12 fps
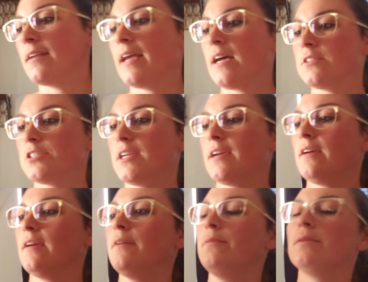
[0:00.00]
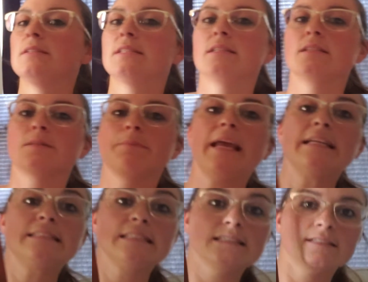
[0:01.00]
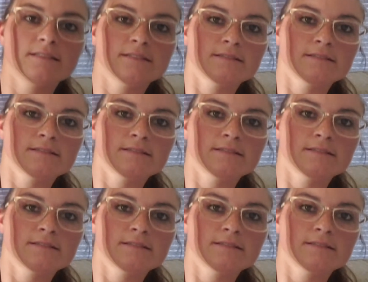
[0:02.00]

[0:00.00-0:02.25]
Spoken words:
in cash and carry was this painting.